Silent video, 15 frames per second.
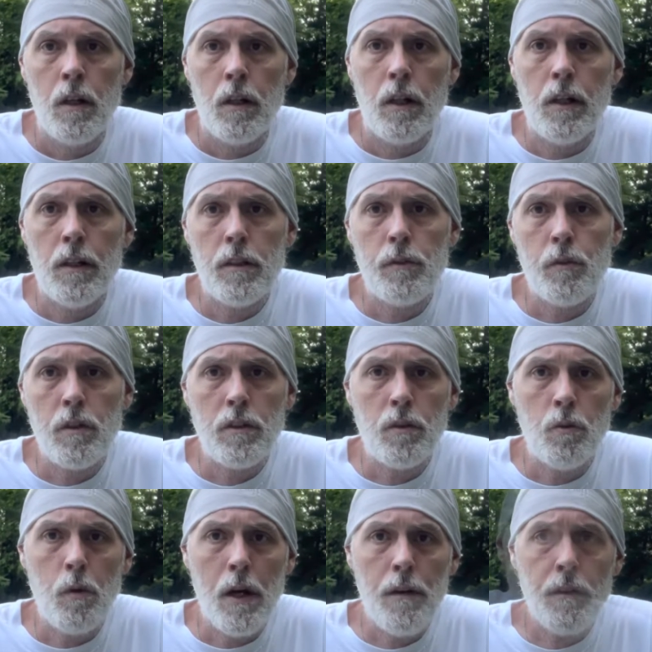As far as the
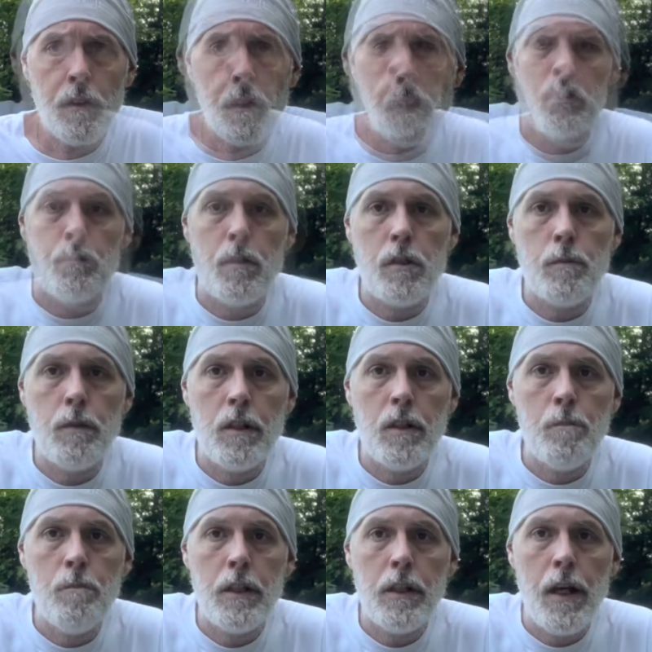weather, it's supposed to be in the
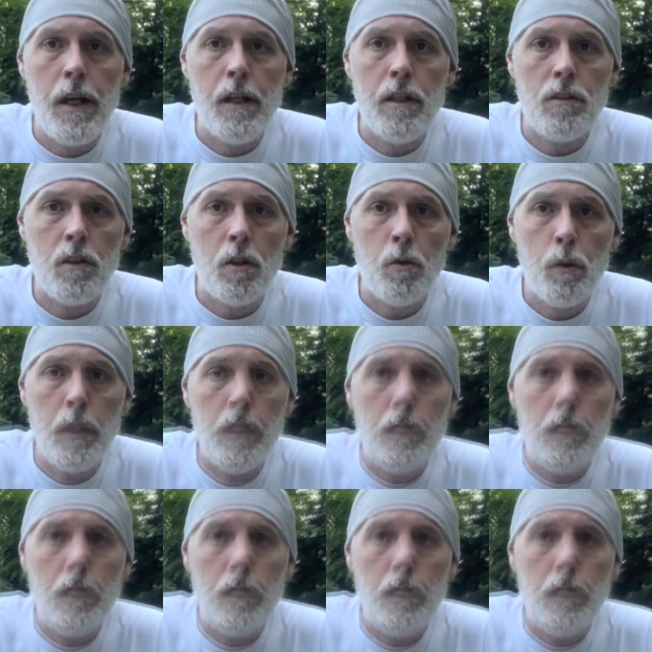mid-80s all week.